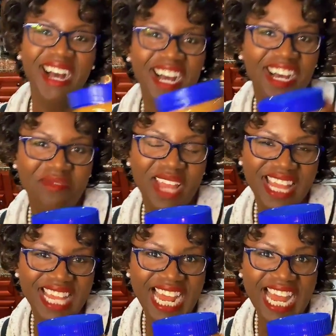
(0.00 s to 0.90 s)

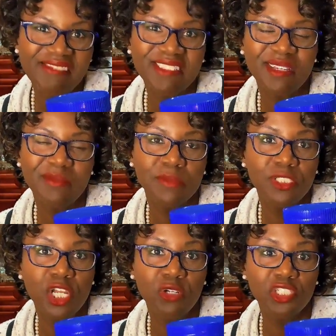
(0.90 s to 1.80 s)
And then I have
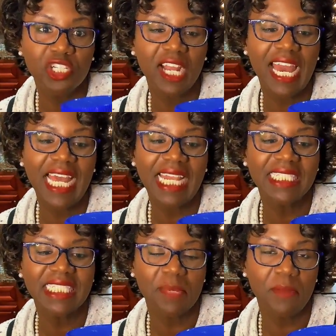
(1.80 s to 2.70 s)
some no sugar
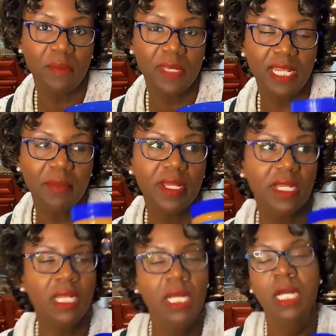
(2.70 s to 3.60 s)
added Skippy peanut
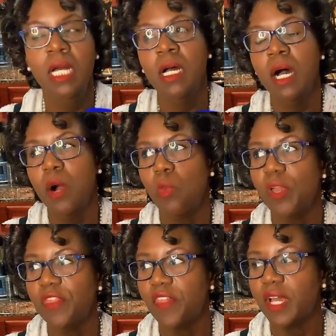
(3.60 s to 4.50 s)
butter.
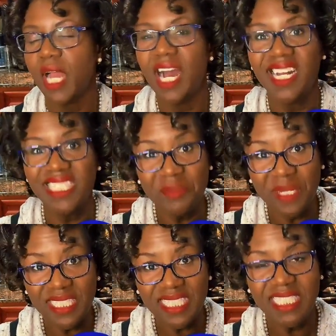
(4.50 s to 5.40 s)
With the
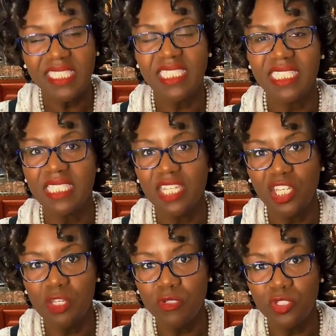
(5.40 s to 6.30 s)
condiments, this is a
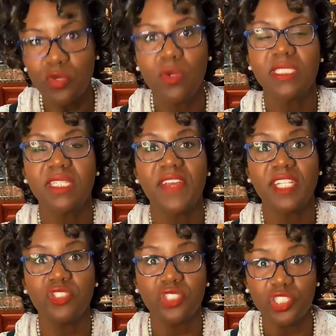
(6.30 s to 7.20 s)
huge source of
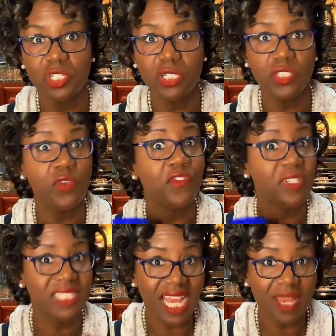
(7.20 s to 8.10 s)
extra sugar. So
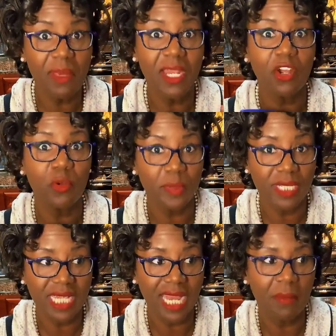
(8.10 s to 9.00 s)
if you're diabetic or
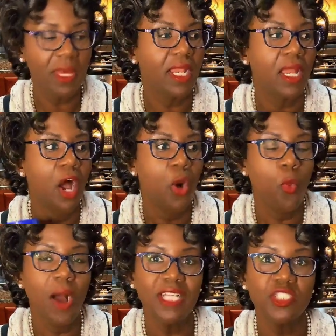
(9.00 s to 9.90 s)
pre-diabetic,
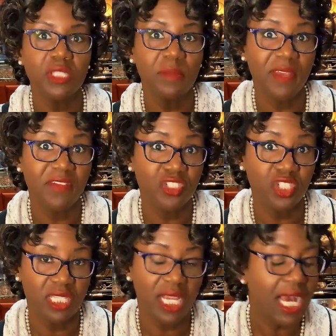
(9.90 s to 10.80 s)
watch the
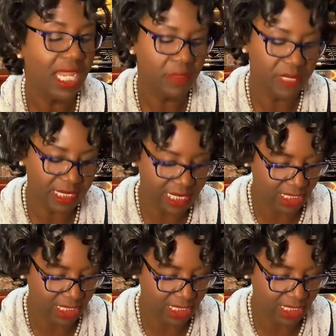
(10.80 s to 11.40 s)
beverages and condiments.